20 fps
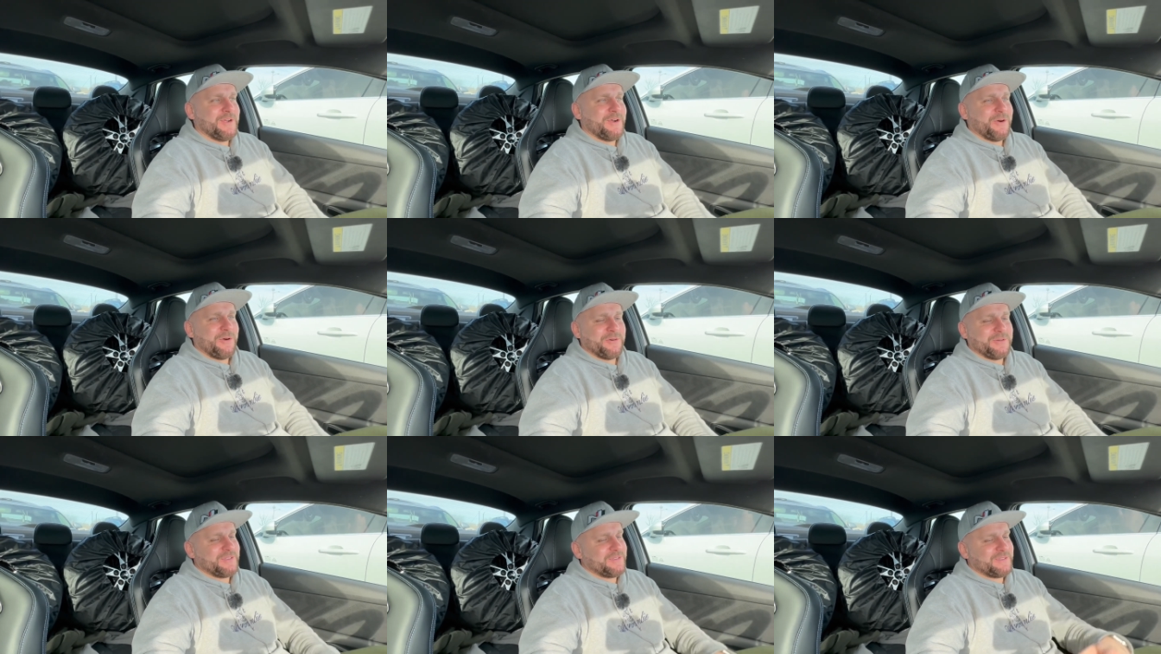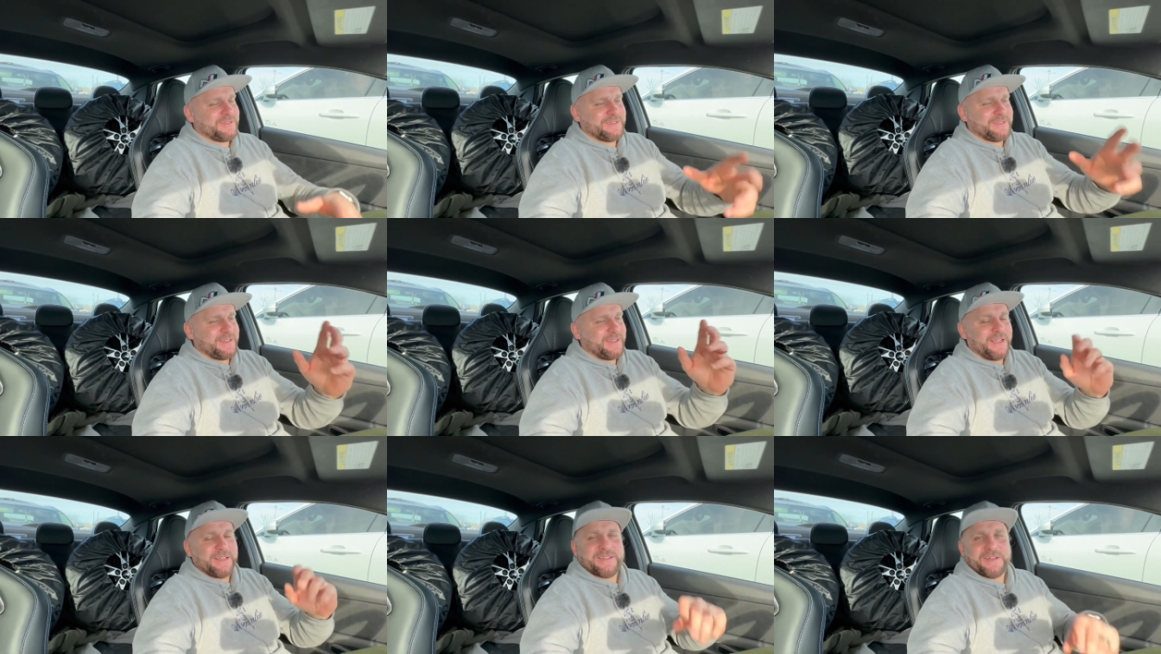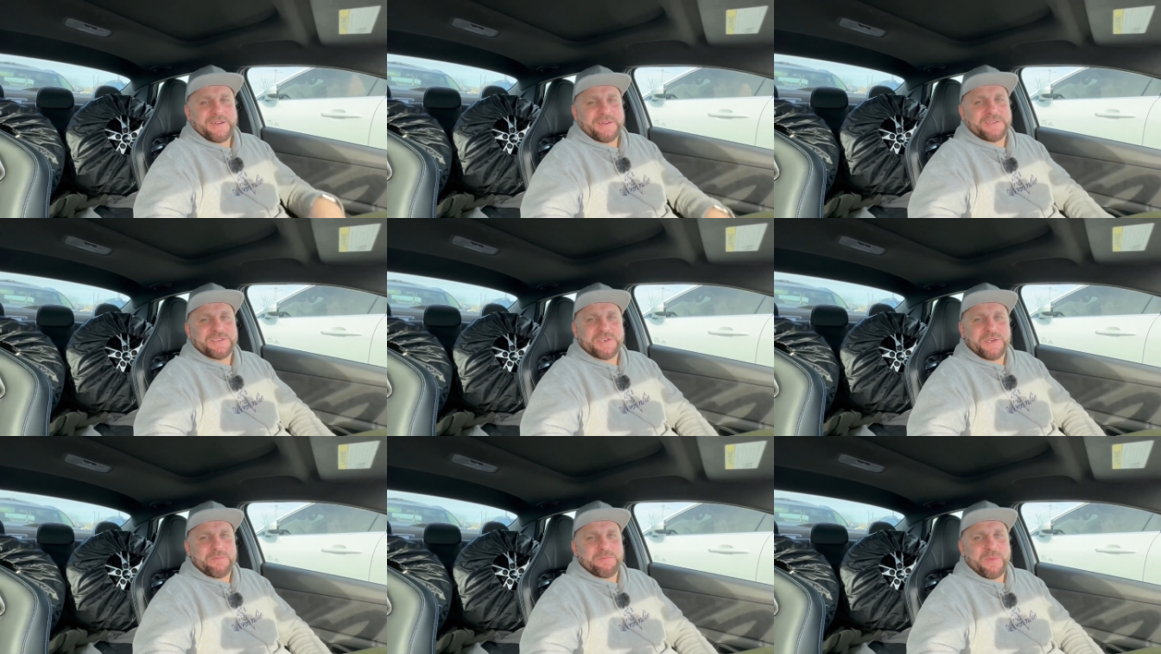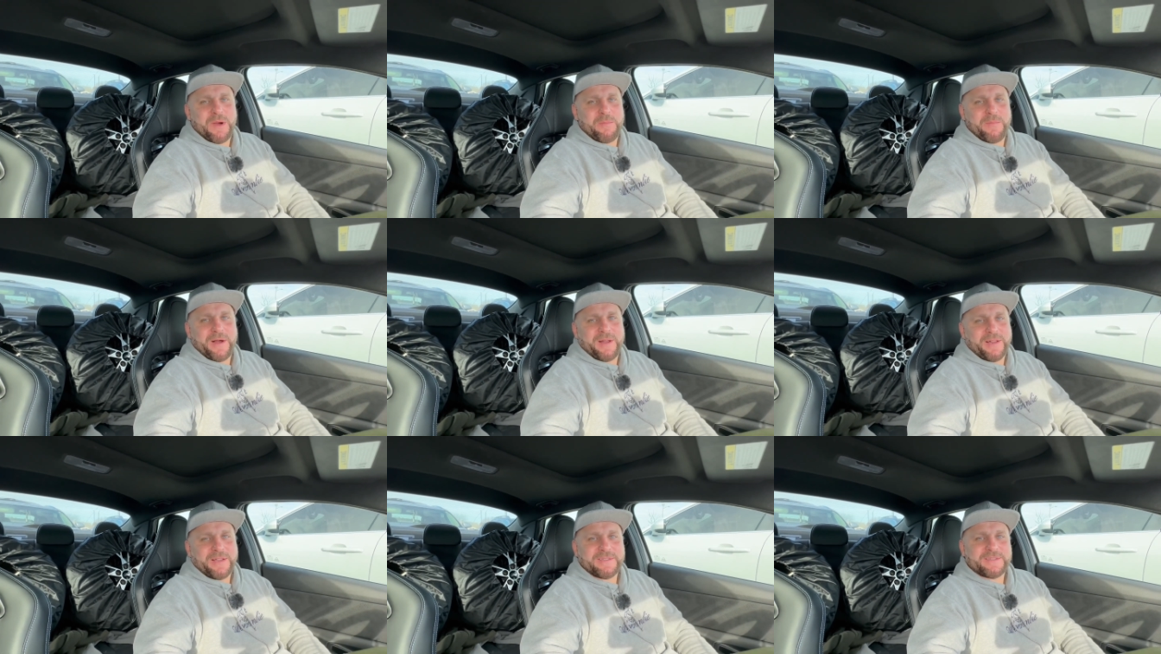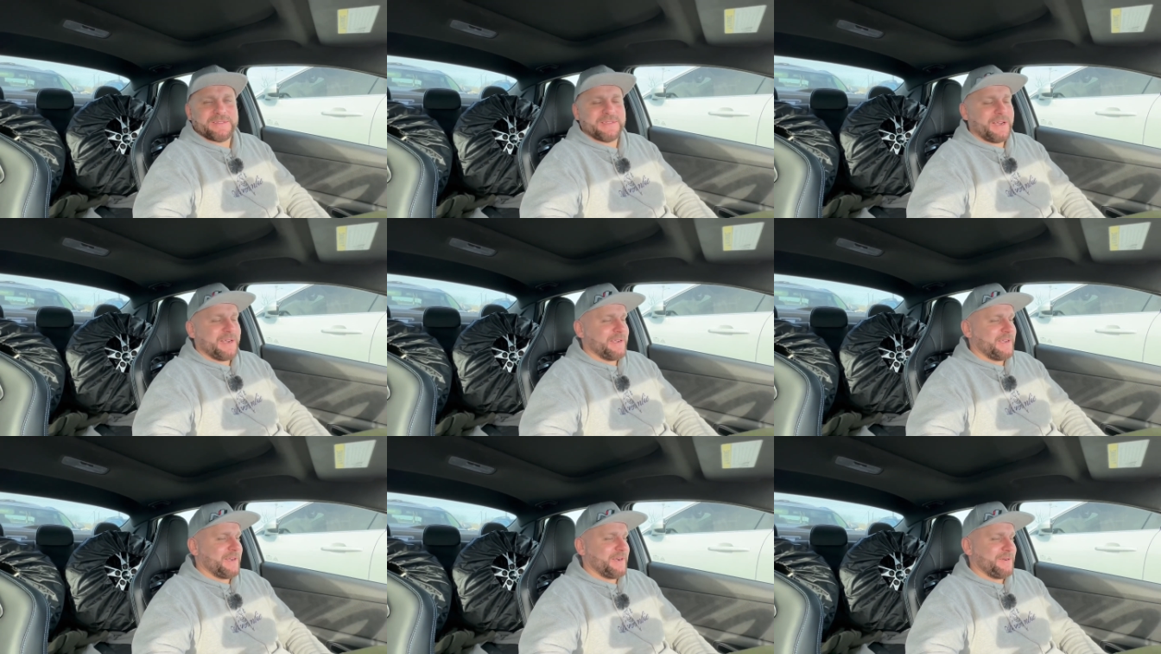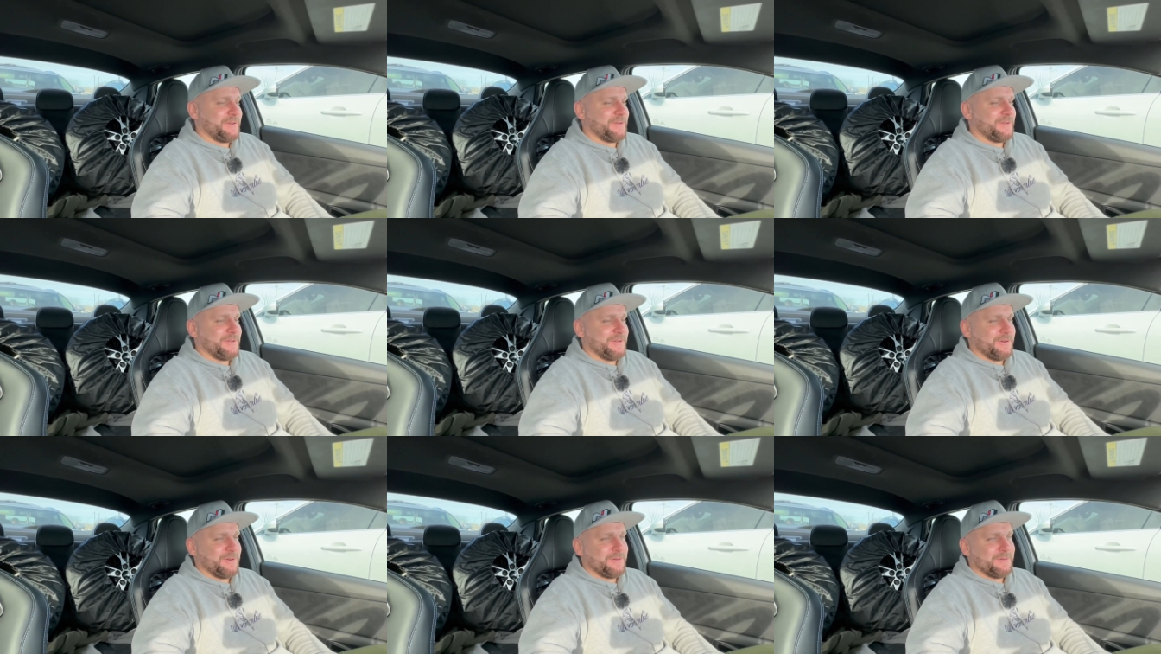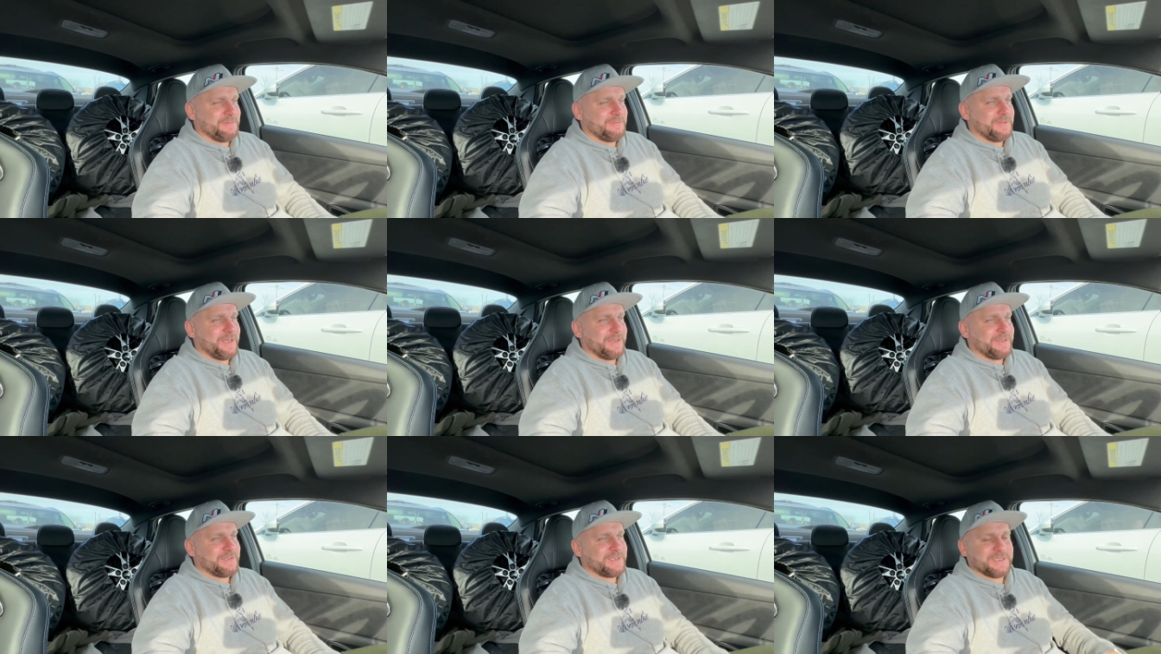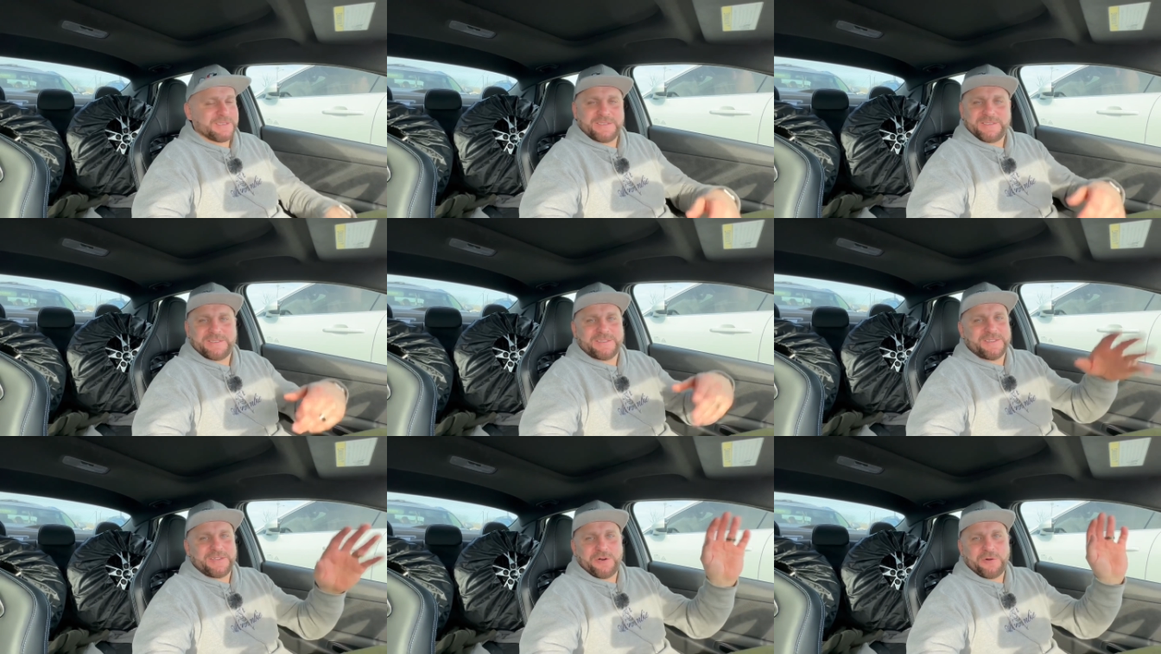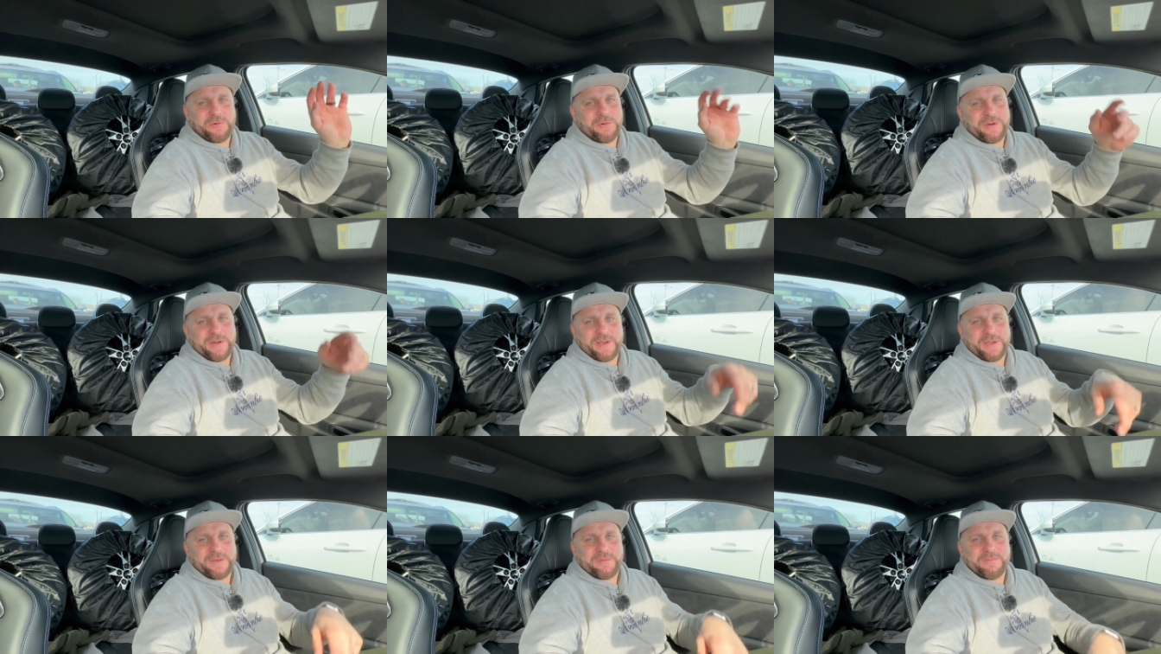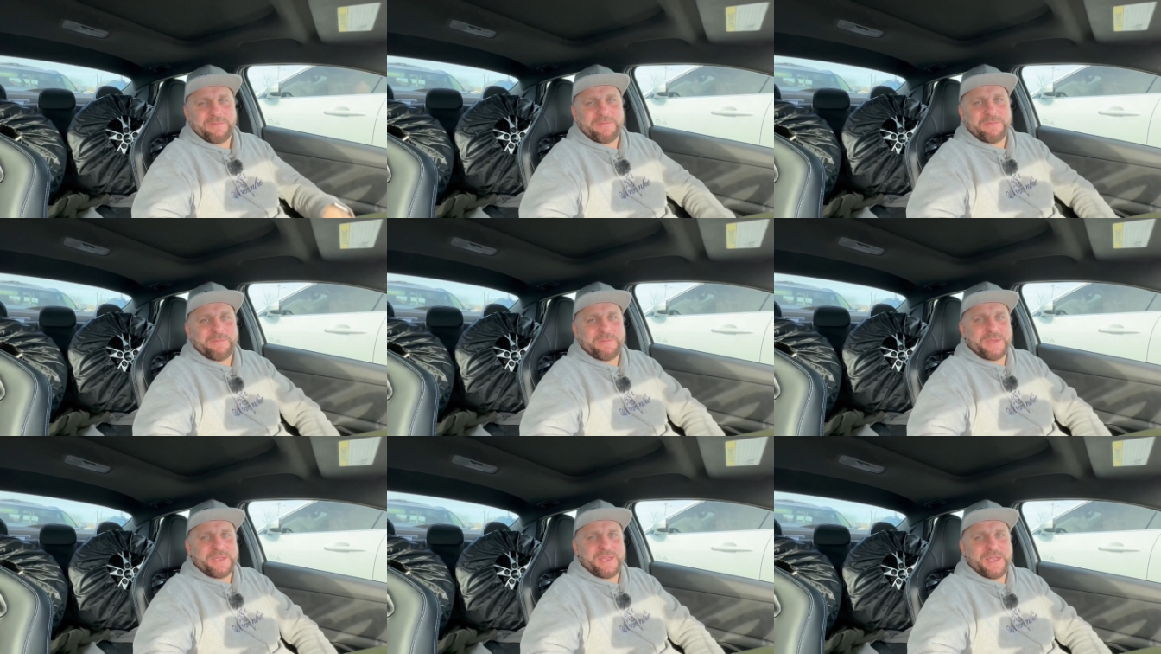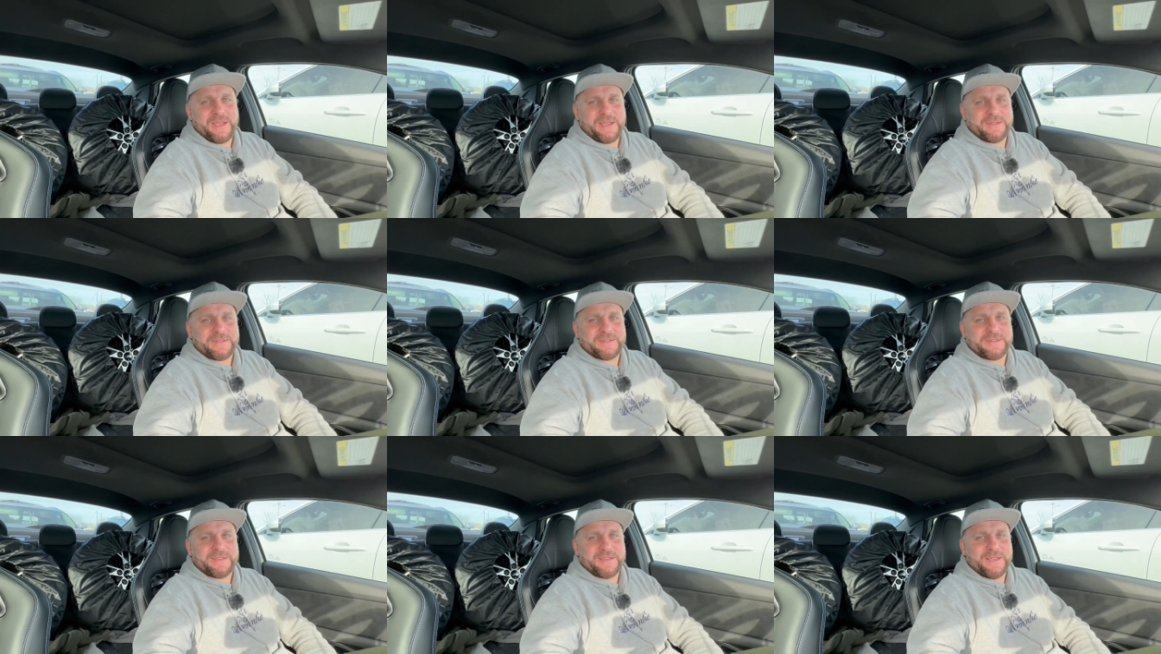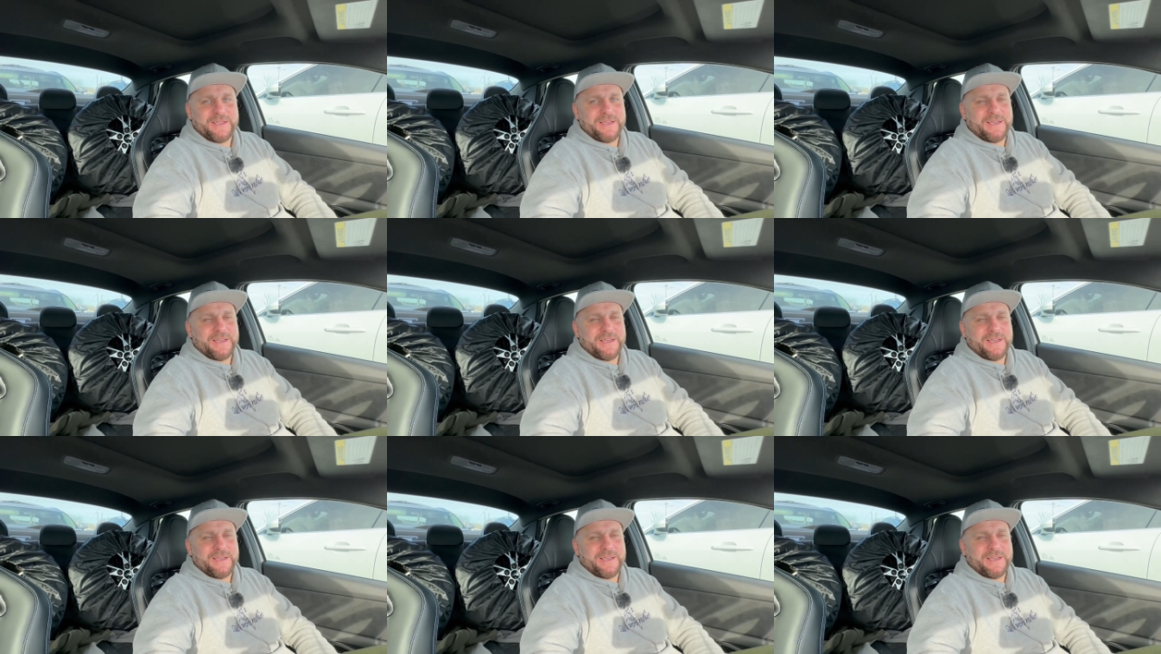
or this is another cheap mama's tire, you know, that just throw away BS.